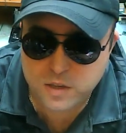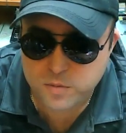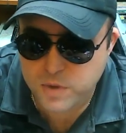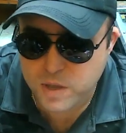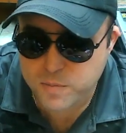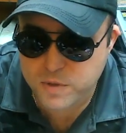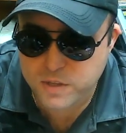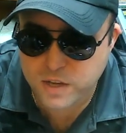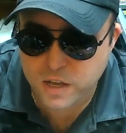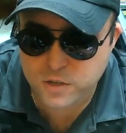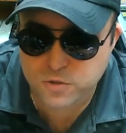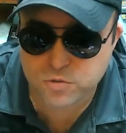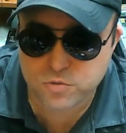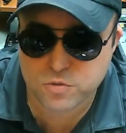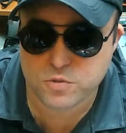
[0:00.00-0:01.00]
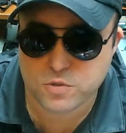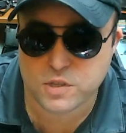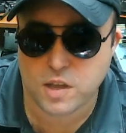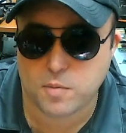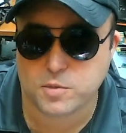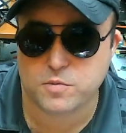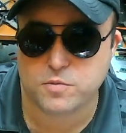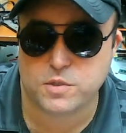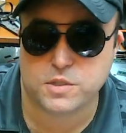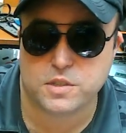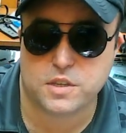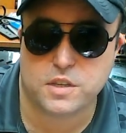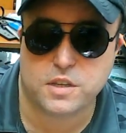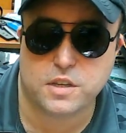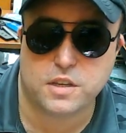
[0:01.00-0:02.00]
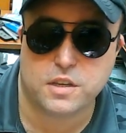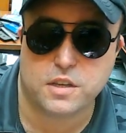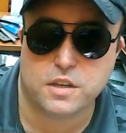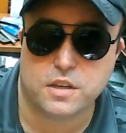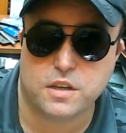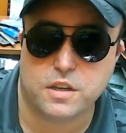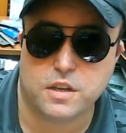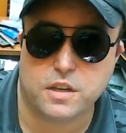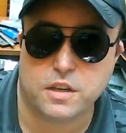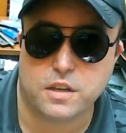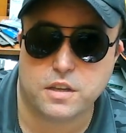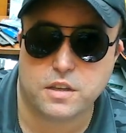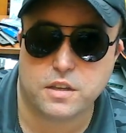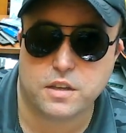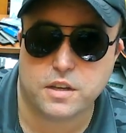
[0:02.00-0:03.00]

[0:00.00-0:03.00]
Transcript: maybe it has to do something with the uh, uh,